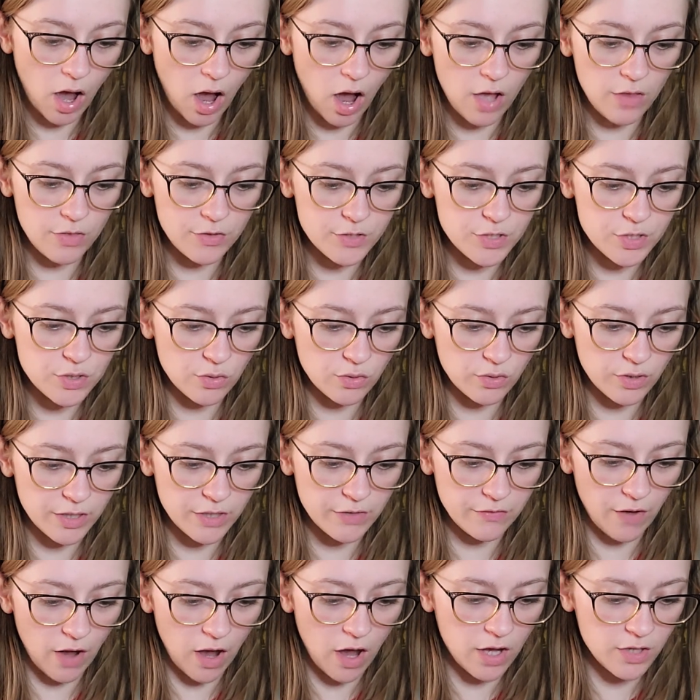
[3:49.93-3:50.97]
the story
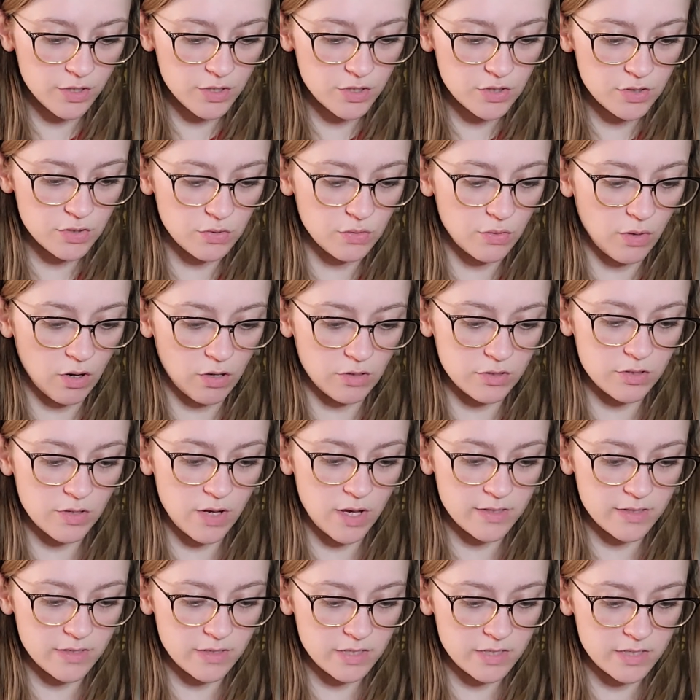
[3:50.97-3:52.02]
of Anzu also
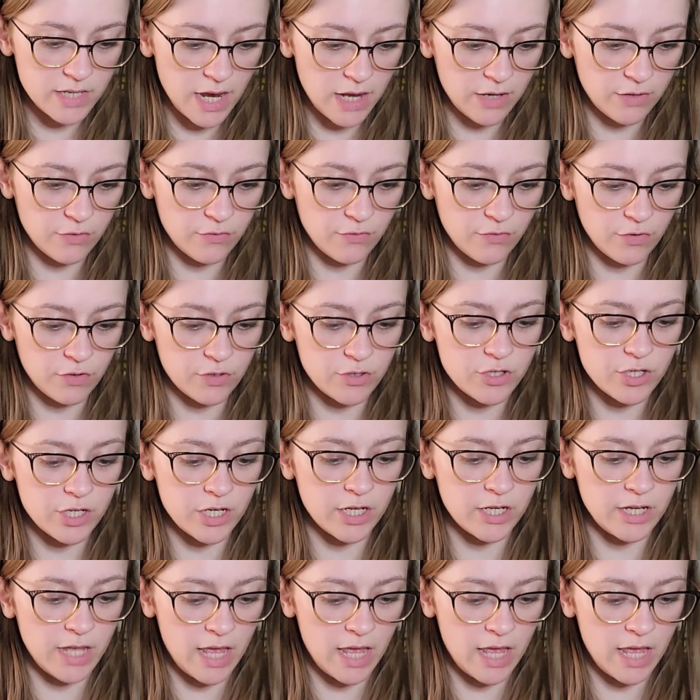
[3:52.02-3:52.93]
has a standard version